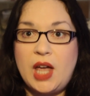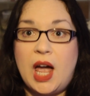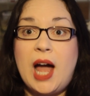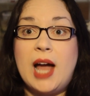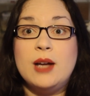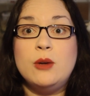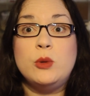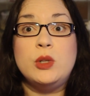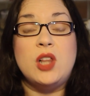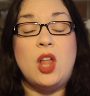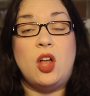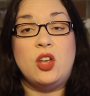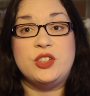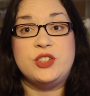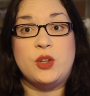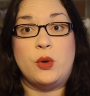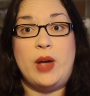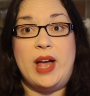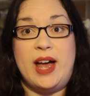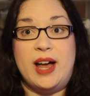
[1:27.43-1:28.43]
I will
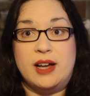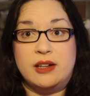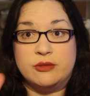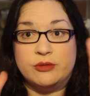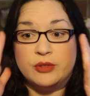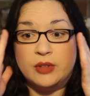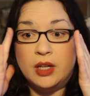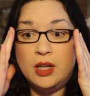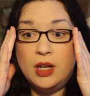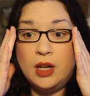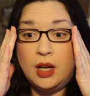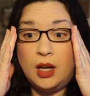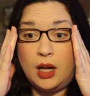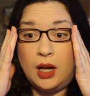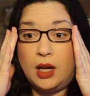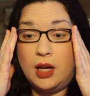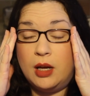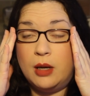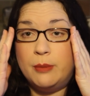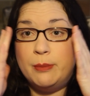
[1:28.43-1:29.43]
also have
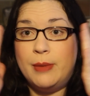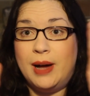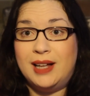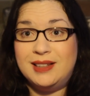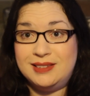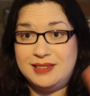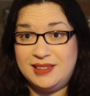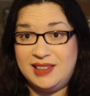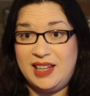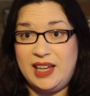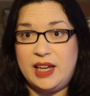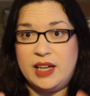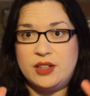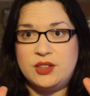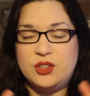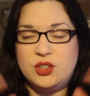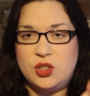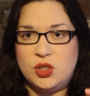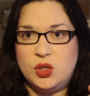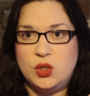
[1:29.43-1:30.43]
um, a
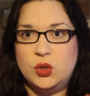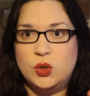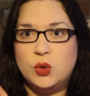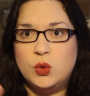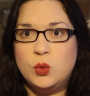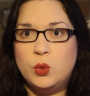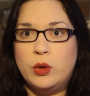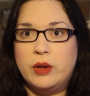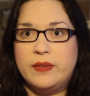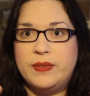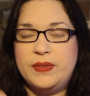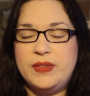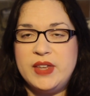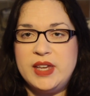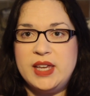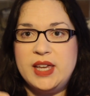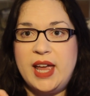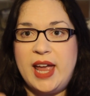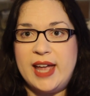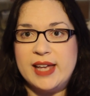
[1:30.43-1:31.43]
link to
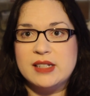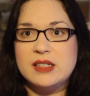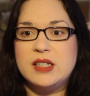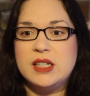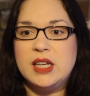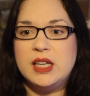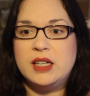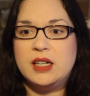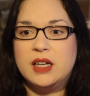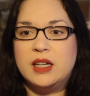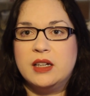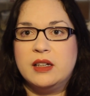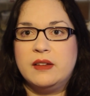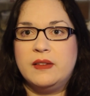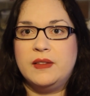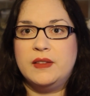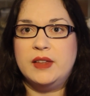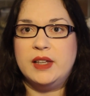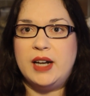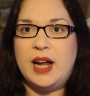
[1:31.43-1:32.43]
the antenna
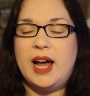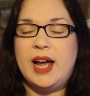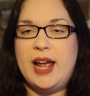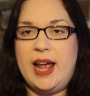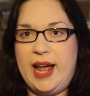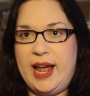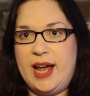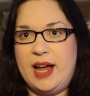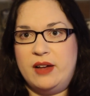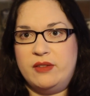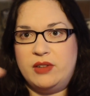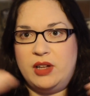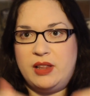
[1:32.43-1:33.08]
that I have.